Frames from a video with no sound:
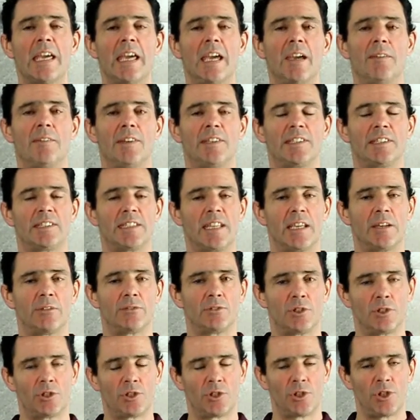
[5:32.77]
If it's
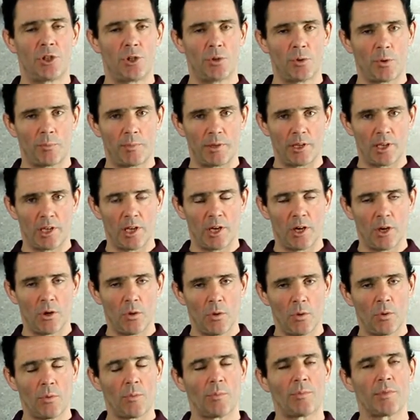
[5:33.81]
down to 2 or
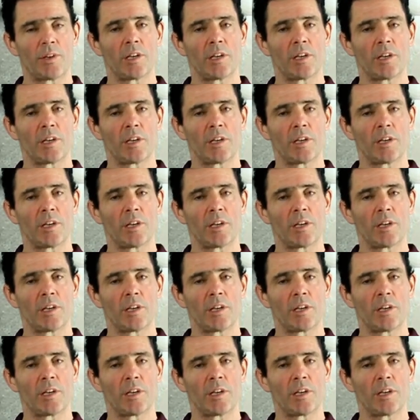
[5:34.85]
below,